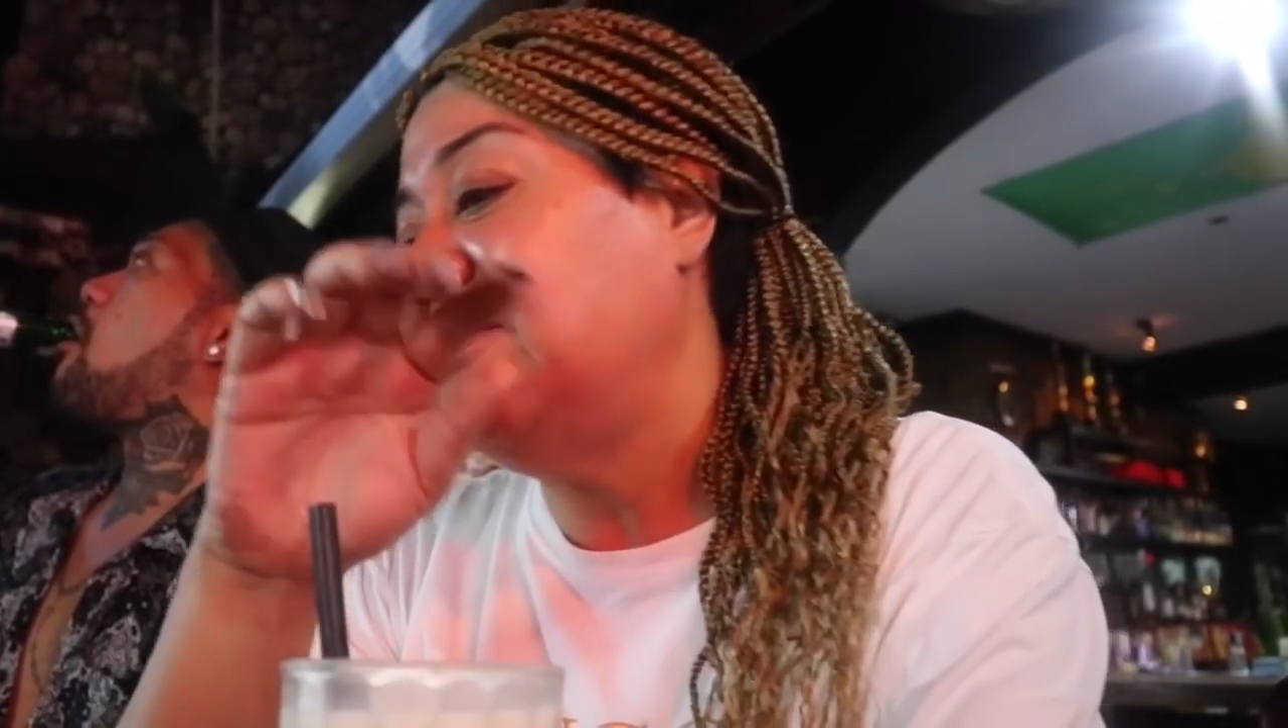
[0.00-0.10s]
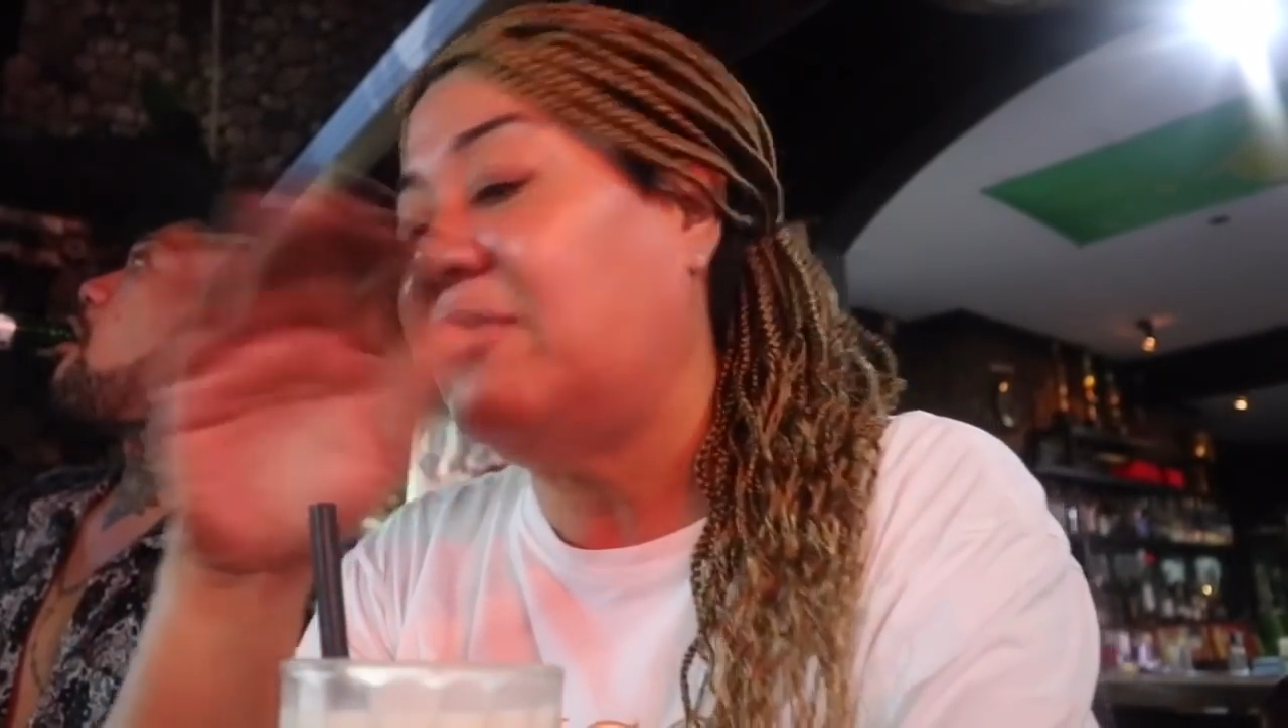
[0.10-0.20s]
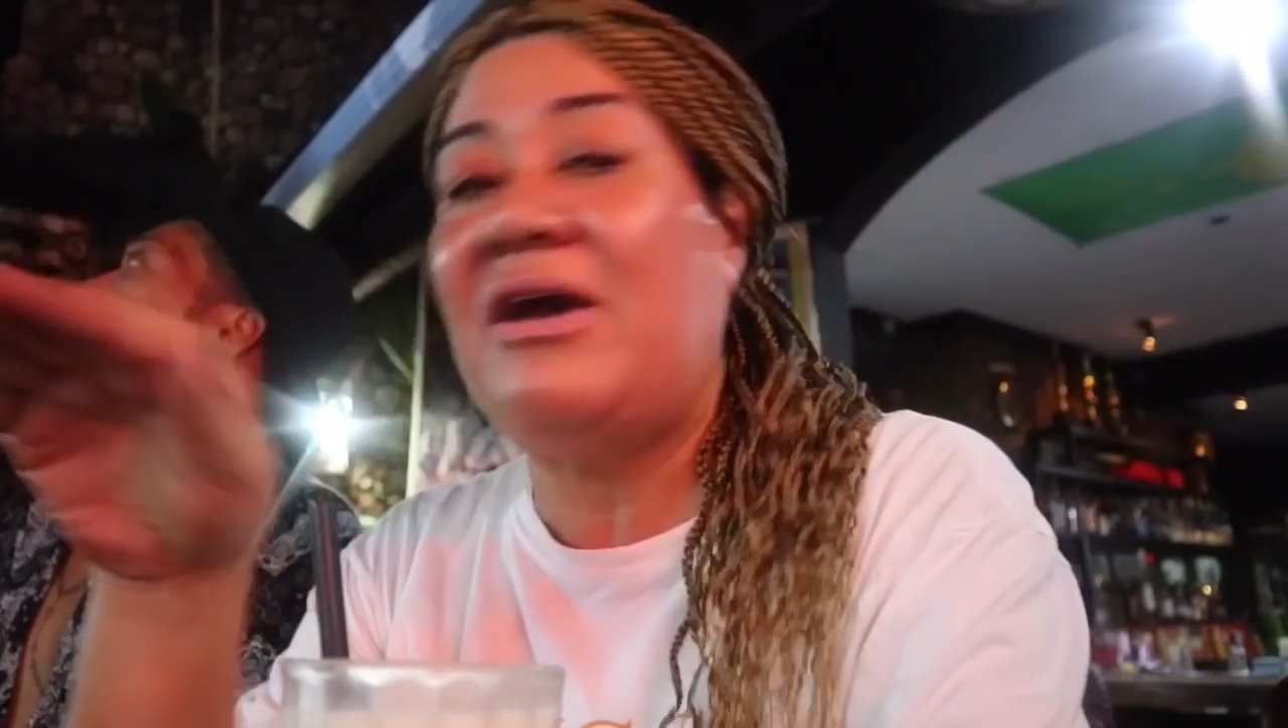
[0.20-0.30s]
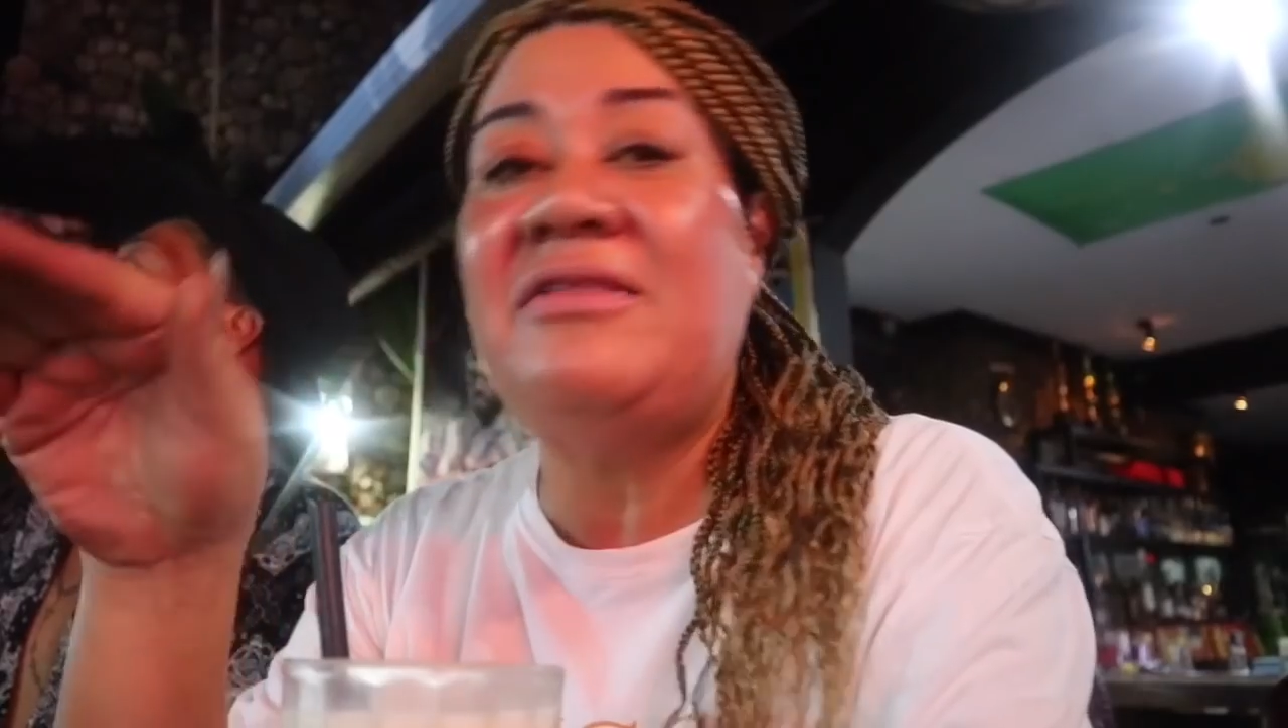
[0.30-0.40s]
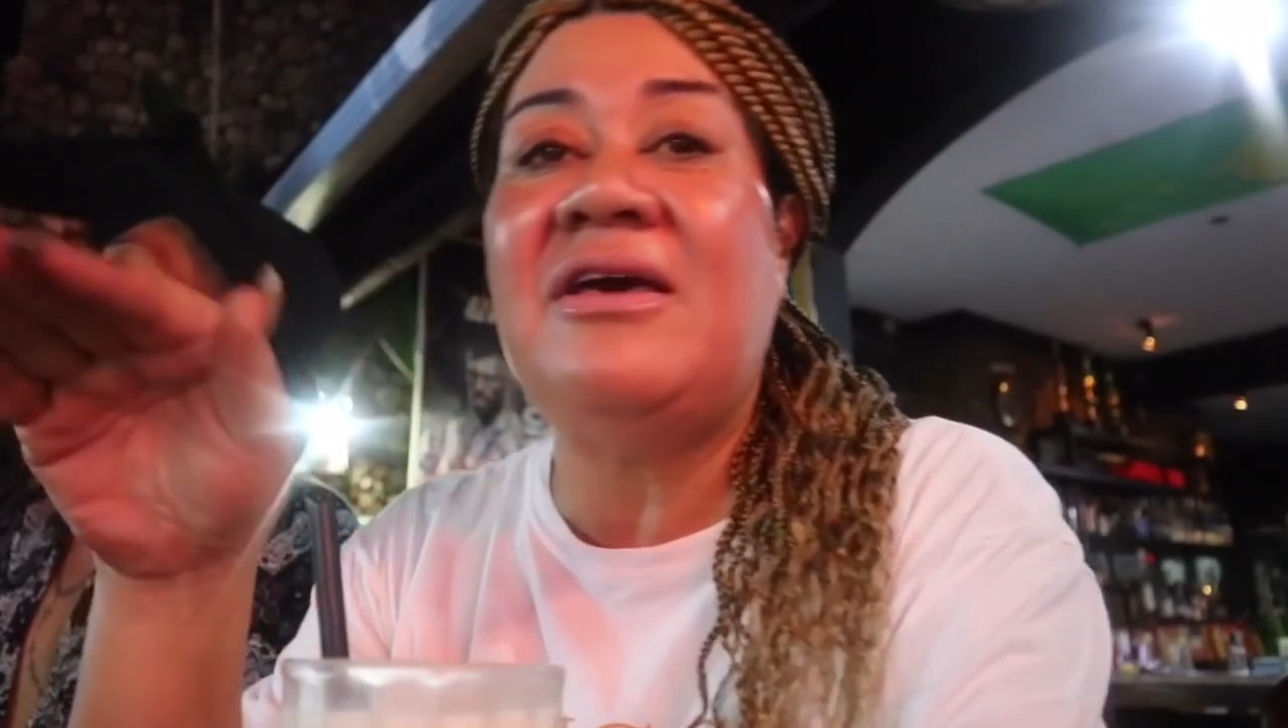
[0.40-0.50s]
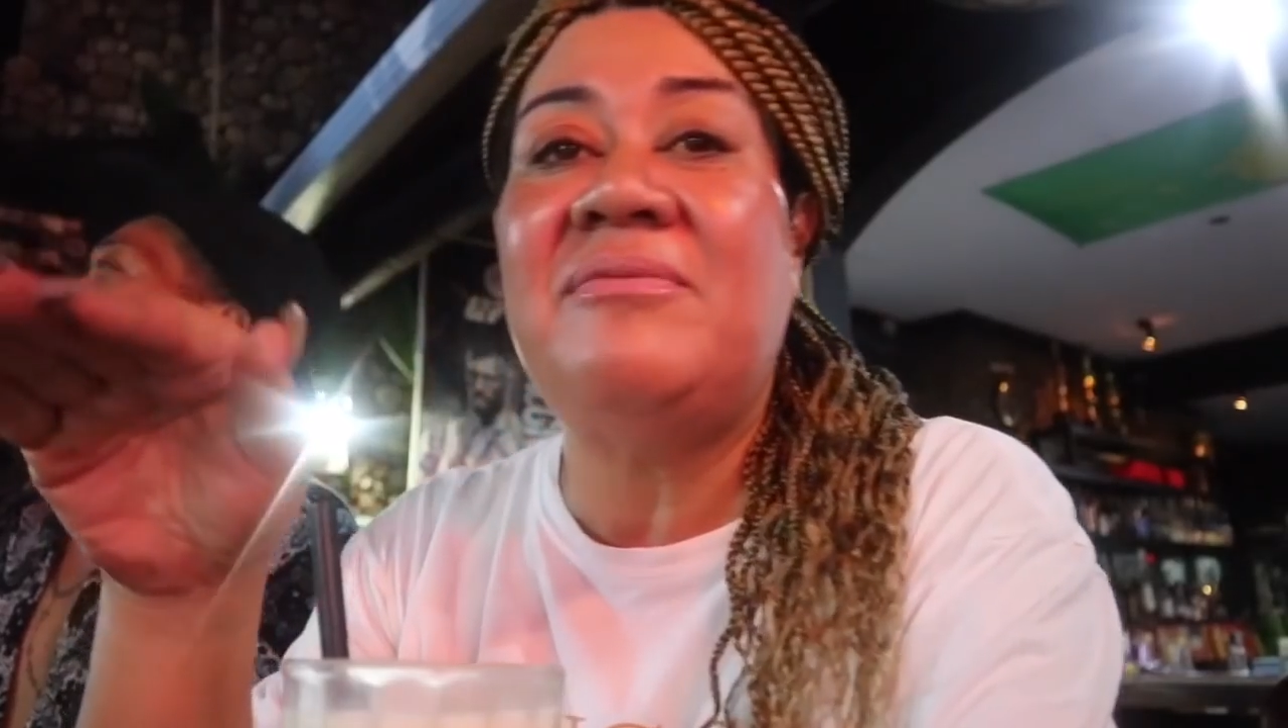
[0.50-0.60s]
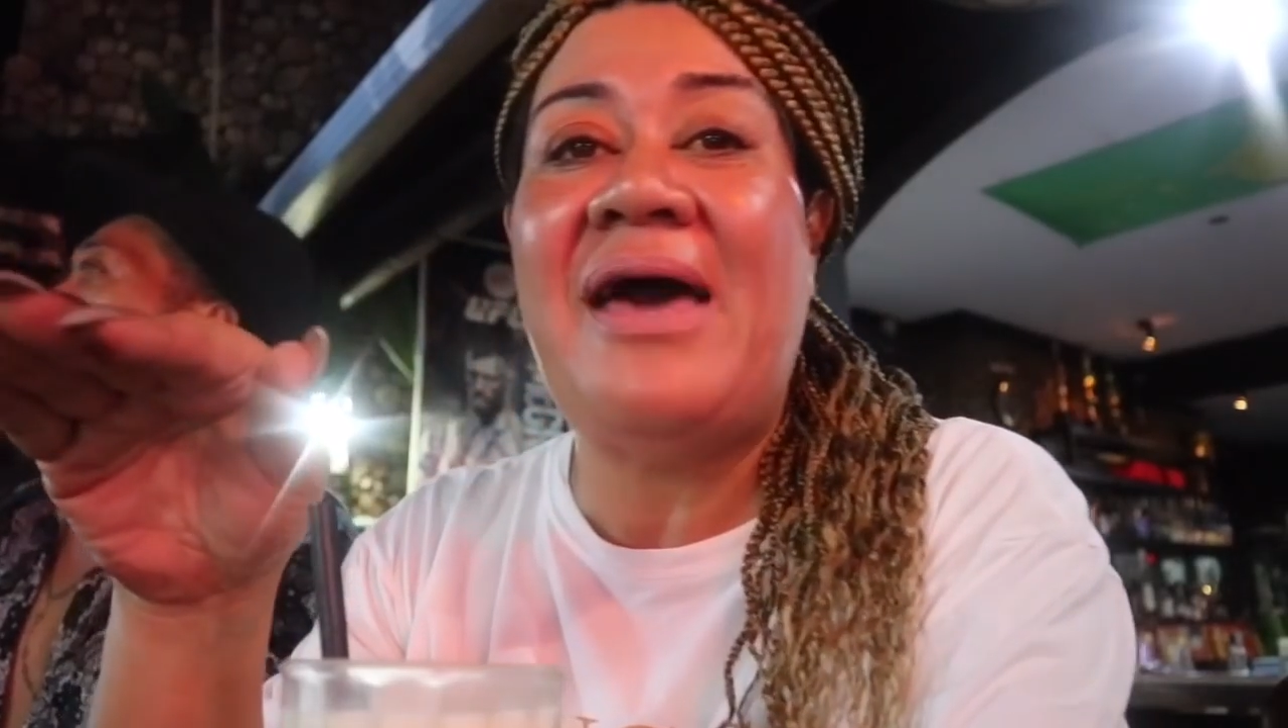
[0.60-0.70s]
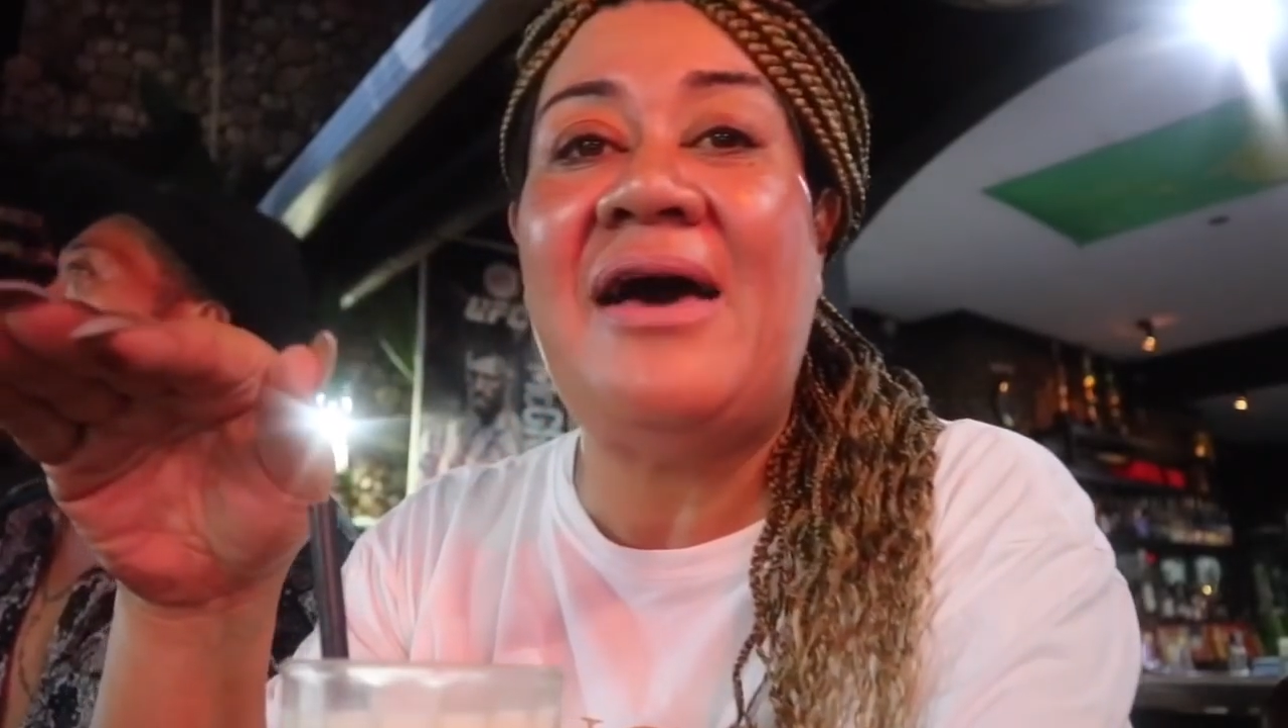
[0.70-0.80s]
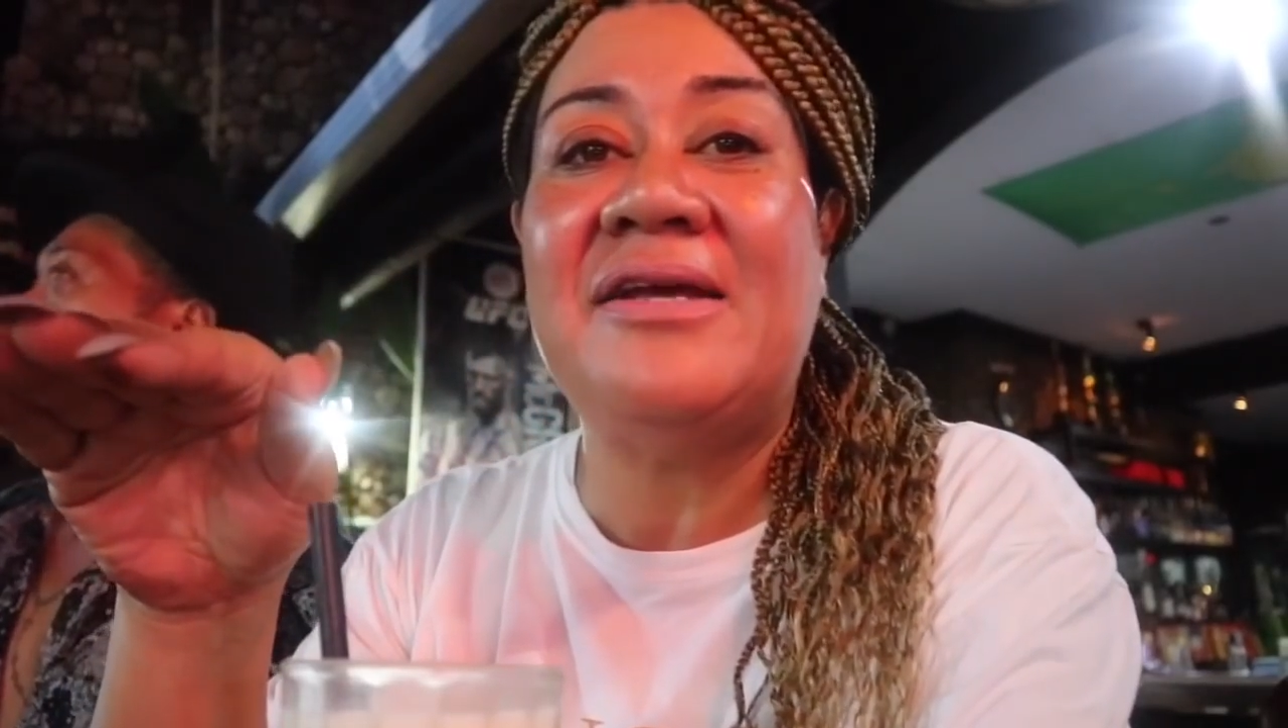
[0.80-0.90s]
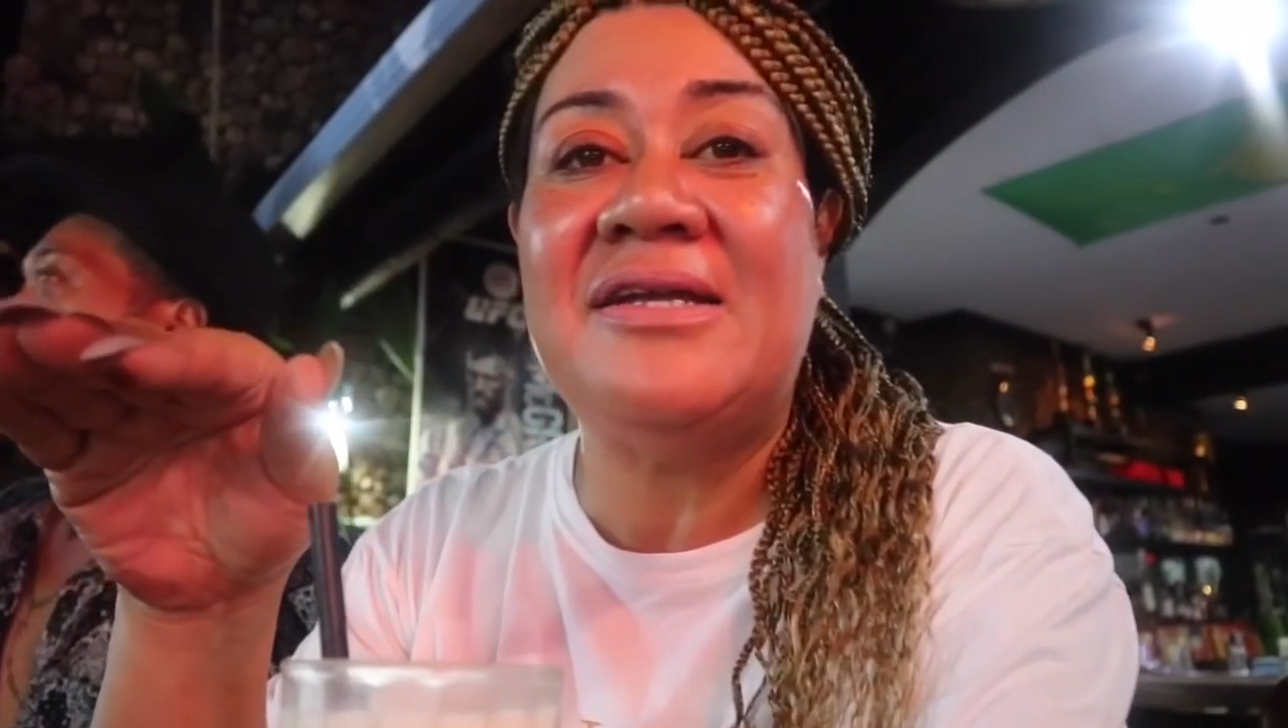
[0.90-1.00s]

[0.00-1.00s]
The great thing about